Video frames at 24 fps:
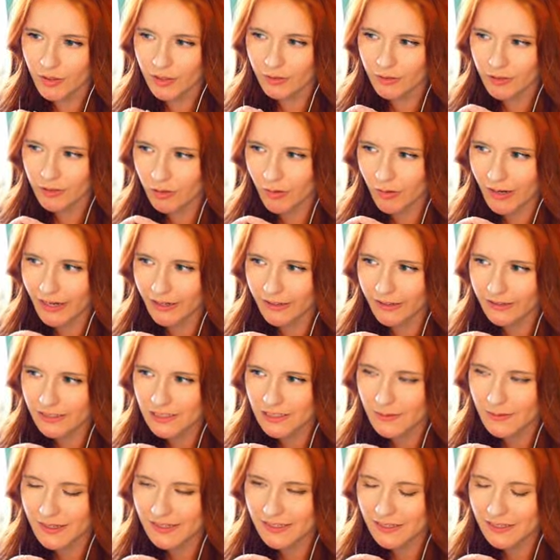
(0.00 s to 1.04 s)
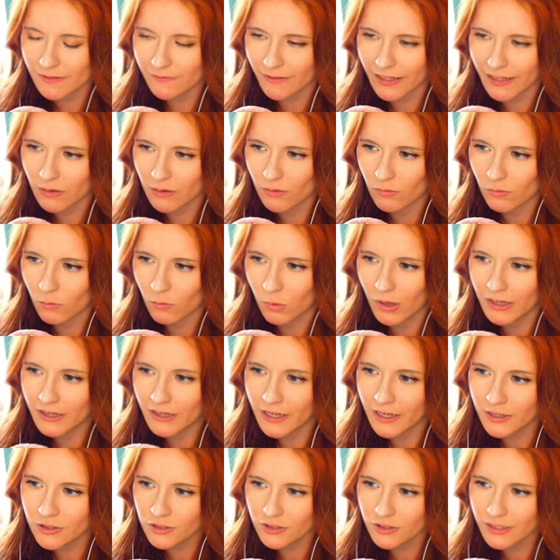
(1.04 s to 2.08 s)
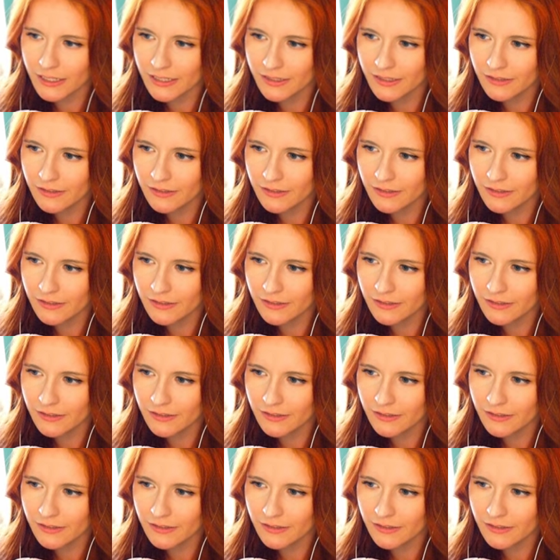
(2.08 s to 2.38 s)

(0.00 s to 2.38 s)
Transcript: to require a space of like 100.